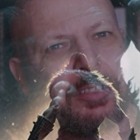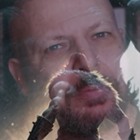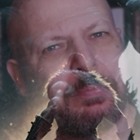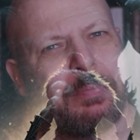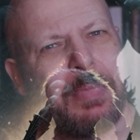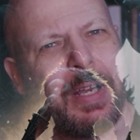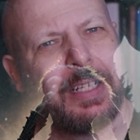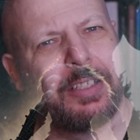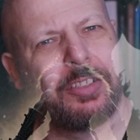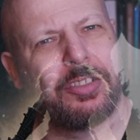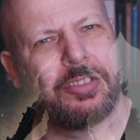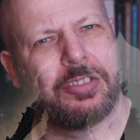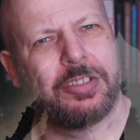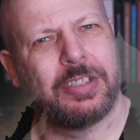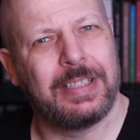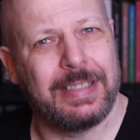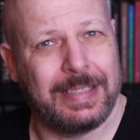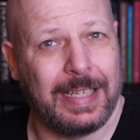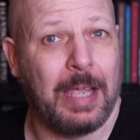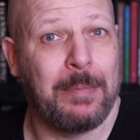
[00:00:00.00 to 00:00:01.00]
is much
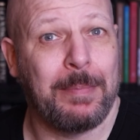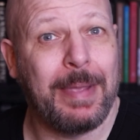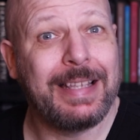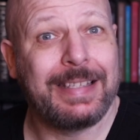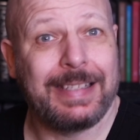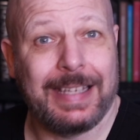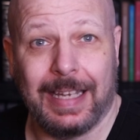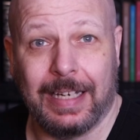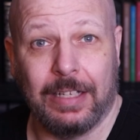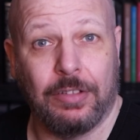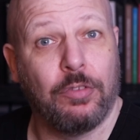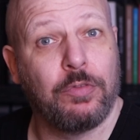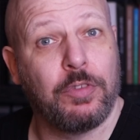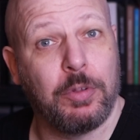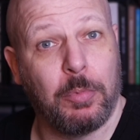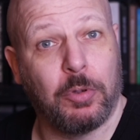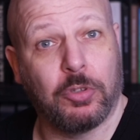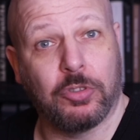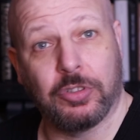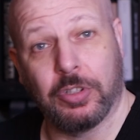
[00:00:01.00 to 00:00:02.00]
the same as killing of
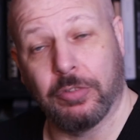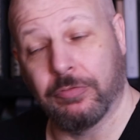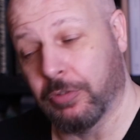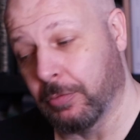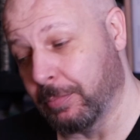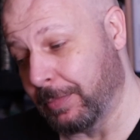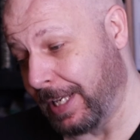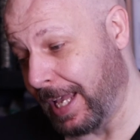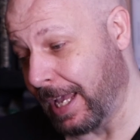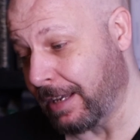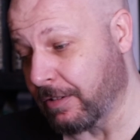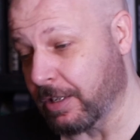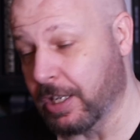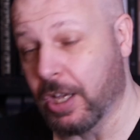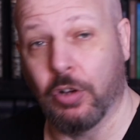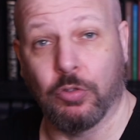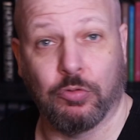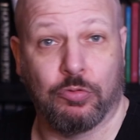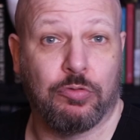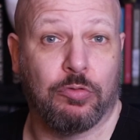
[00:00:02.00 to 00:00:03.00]
the monster from the
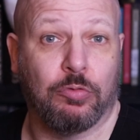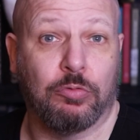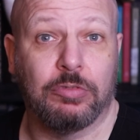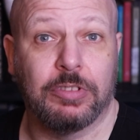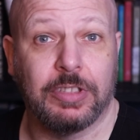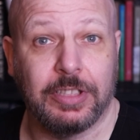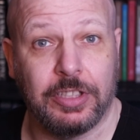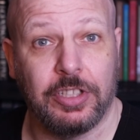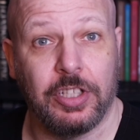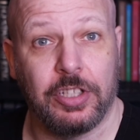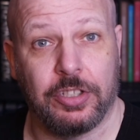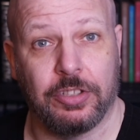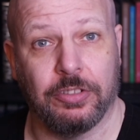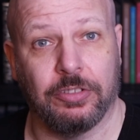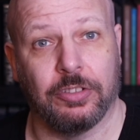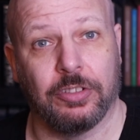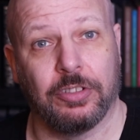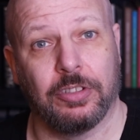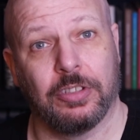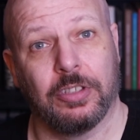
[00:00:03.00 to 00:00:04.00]
agricultural
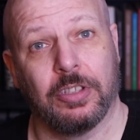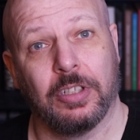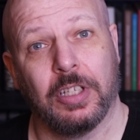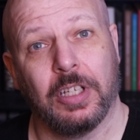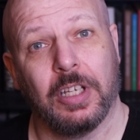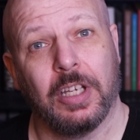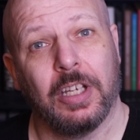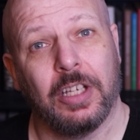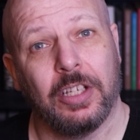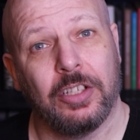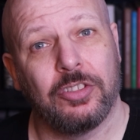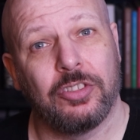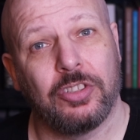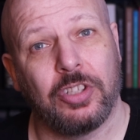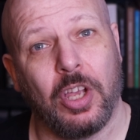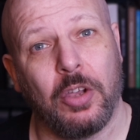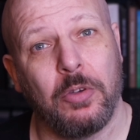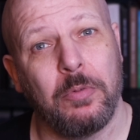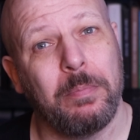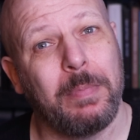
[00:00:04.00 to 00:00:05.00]
traditions. and
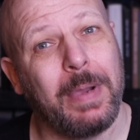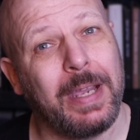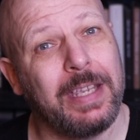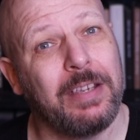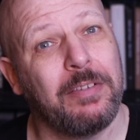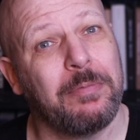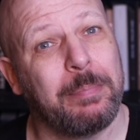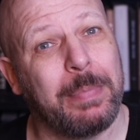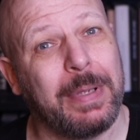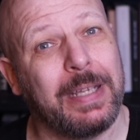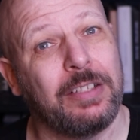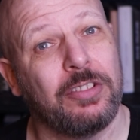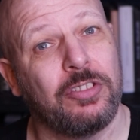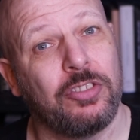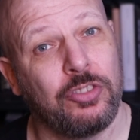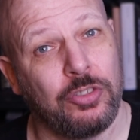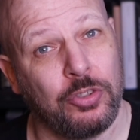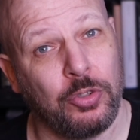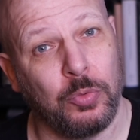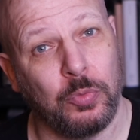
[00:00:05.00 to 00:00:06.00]
so may have been
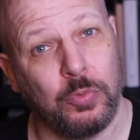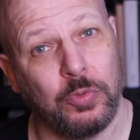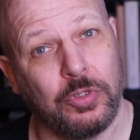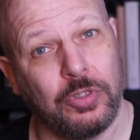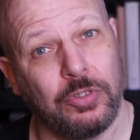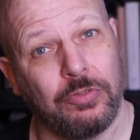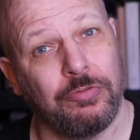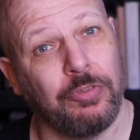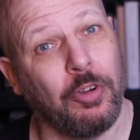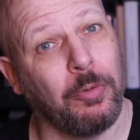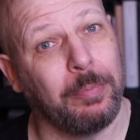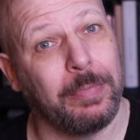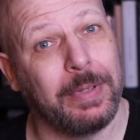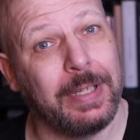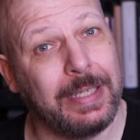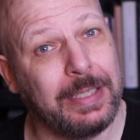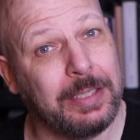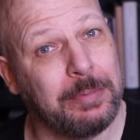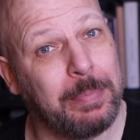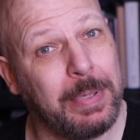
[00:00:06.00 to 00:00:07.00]
sourced from
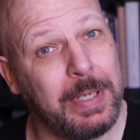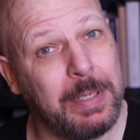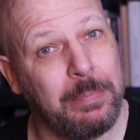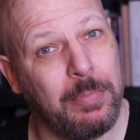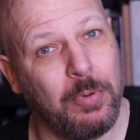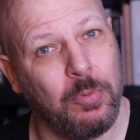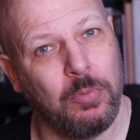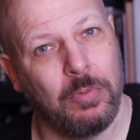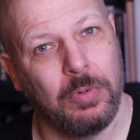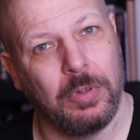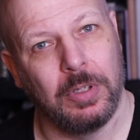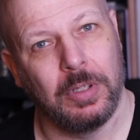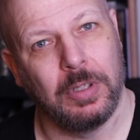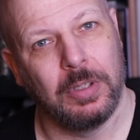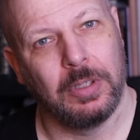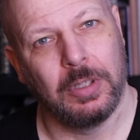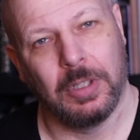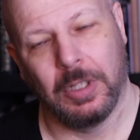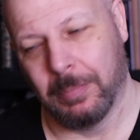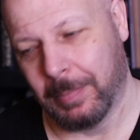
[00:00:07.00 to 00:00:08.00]
these people.
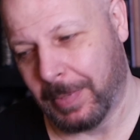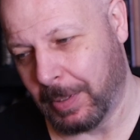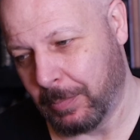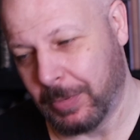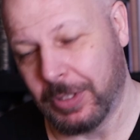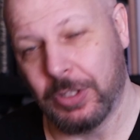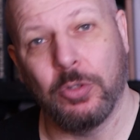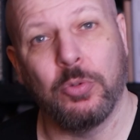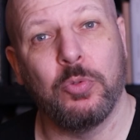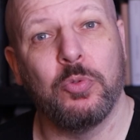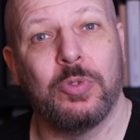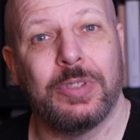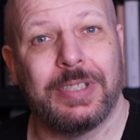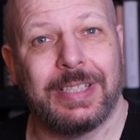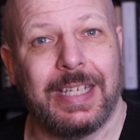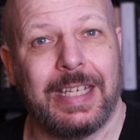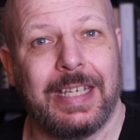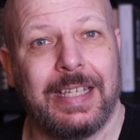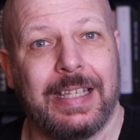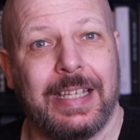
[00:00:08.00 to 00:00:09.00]
I mean, we do
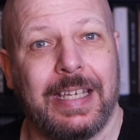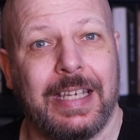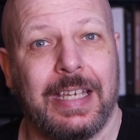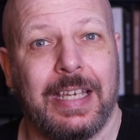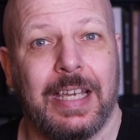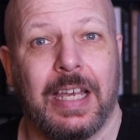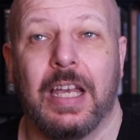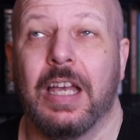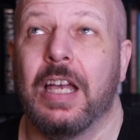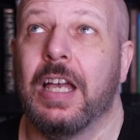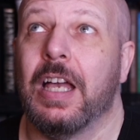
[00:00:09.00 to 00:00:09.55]
see the